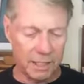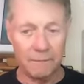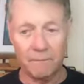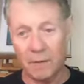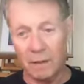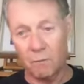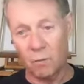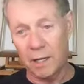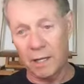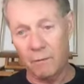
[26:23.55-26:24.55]
I don't know
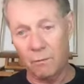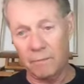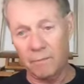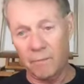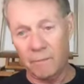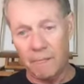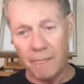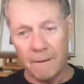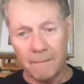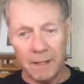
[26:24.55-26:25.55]
why that would
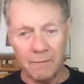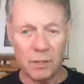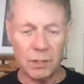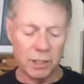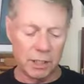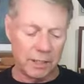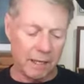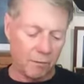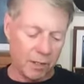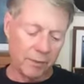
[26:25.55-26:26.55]
function in
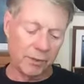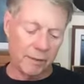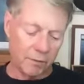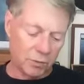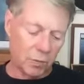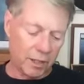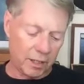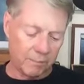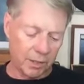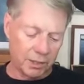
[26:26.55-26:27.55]
that way, but that was one of
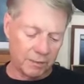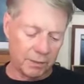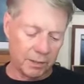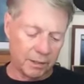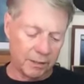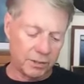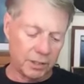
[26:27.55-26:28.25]
the possibilities.